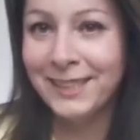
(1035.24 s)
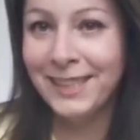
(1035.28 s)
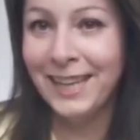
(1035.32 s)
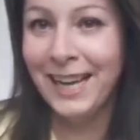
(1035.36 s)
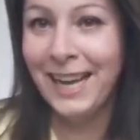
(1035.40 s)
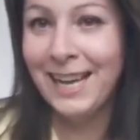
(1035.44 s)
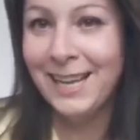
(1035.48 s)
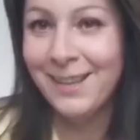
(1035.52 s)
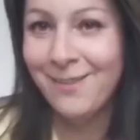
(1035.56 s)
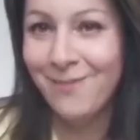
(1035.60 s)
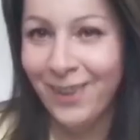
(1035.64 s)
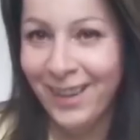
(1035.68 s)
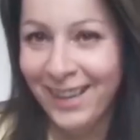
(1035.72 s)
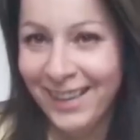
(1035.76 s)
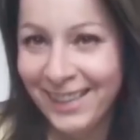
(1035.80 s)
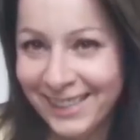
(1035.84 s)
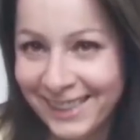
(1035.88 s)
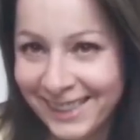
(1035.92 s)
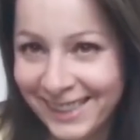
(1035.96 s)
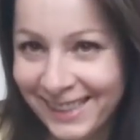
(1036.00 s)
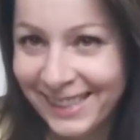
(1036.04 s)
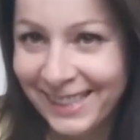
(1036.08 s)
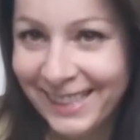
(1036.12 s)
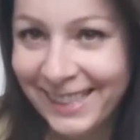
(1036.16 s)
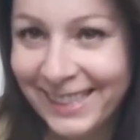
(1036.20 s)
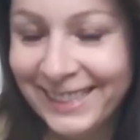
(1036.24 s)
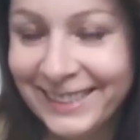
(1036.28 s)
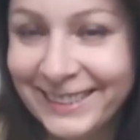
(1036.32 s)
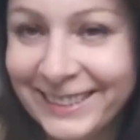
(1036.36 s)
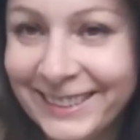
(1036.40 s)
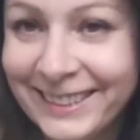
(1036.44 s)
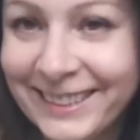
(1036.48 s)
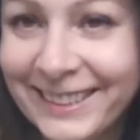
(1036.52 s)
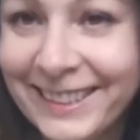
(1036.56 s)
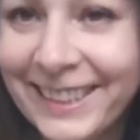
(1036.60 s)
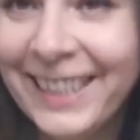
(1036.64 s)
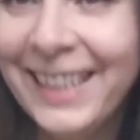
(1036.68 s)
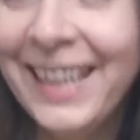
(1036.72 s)
say about this.
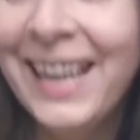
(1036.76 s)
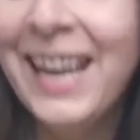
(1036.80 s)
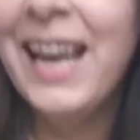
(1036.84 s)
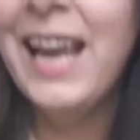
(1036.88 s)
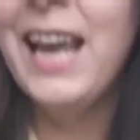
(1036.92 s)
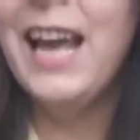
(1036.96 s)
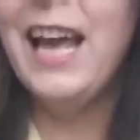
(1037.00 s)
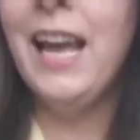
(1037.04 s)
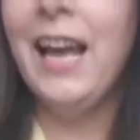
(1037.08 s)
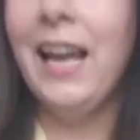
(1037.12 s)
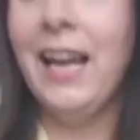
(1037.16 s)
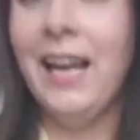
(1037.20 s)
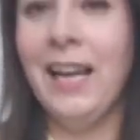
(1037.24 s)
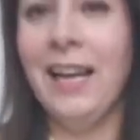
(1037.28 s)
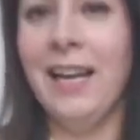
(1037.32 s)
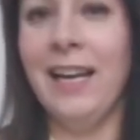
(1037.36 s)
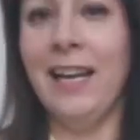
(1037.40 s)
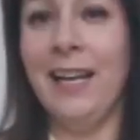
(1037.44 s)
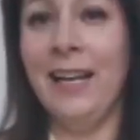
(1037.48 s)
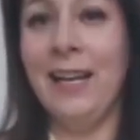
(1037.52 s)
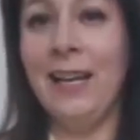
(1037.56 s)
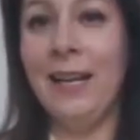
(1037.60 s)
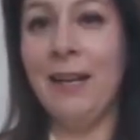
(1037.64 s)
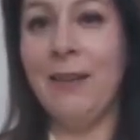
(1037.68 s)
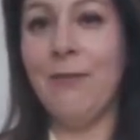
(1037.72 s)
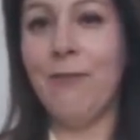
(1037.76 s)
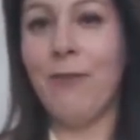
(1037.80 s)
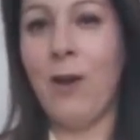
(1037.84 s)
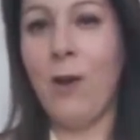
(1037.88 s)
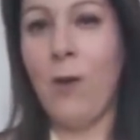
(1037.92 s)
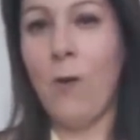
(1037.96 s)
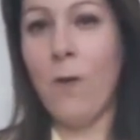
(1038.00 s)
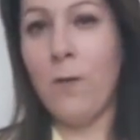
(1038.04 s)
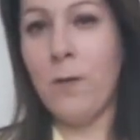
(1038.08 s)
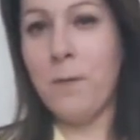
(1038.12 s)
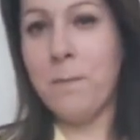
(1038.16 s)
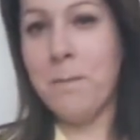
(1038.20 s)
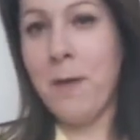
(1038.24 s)
If I
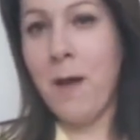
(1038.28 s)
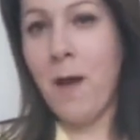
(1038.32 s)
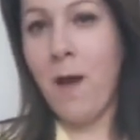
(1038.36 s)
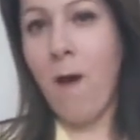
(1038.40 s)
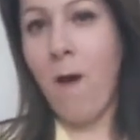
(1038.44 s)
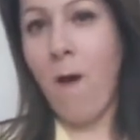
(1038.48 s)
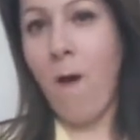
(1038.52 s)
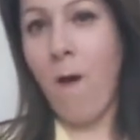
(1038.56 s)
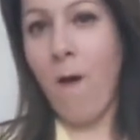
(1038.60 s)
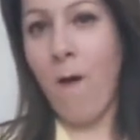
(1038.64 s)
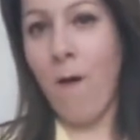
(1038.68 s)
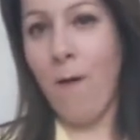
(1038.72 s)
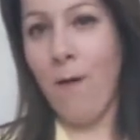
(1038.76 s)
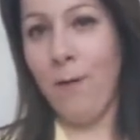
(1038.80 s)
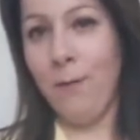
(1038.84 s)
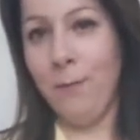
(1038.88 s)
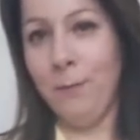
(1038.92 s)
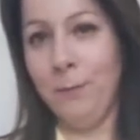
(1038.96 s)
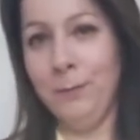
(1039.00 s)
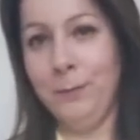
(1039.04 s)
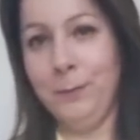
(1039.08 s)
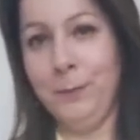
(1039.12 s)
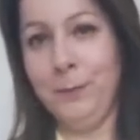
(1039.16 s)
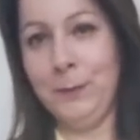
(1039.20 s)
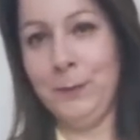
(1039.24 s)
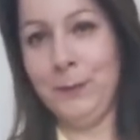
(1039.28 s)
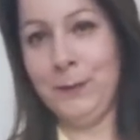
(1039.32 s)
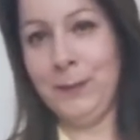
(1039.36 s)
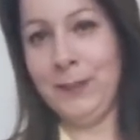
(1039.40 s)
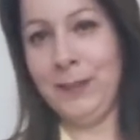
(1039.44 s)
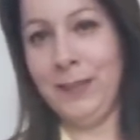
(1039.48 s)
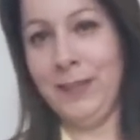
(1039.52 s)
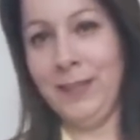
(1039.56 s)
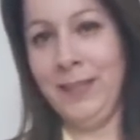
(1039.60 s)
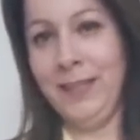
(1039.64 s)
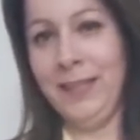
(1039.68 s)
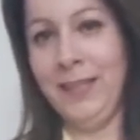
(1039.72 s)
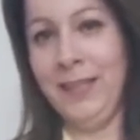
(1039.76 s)
hide my arms,
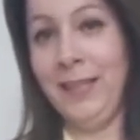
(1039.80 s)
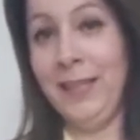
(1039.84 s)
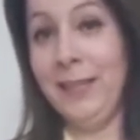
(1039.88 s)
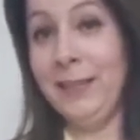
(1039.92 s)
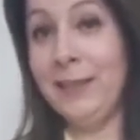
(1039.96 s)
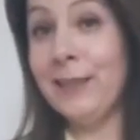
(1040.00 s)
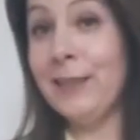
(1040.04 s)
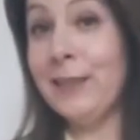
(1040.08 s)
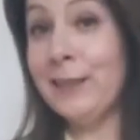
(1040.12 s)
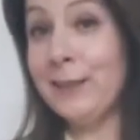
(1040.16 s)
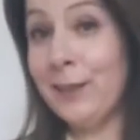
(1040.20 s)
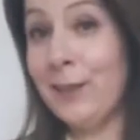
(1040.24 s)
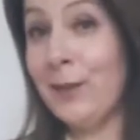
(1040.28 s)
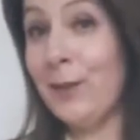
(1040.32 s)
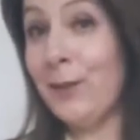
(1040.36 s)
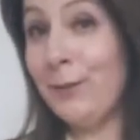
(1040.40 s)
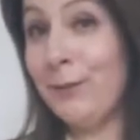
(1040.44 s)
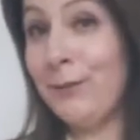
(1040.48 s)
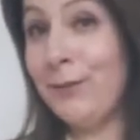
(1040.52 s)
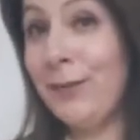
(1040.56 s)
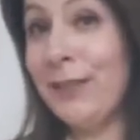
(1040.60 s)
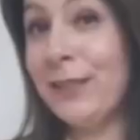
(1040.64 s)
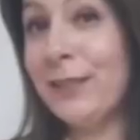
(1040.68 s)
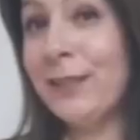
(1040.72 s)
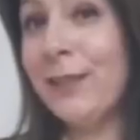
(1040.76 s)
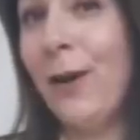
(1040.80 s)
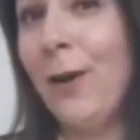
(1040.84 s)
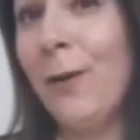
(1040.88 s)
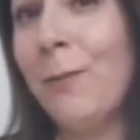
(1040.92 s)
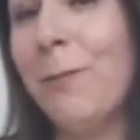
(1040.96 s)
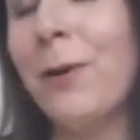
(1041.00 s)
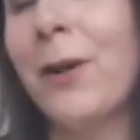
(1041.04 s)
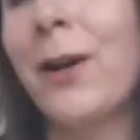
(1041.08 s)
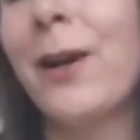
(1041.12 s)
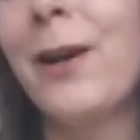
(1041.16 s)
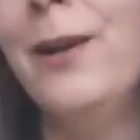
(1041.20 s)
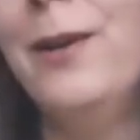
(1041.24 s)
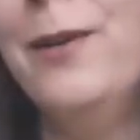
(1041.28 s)
it is a lovely top.
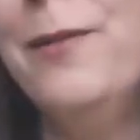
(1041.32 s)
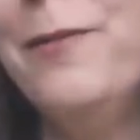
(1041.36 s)
I'm going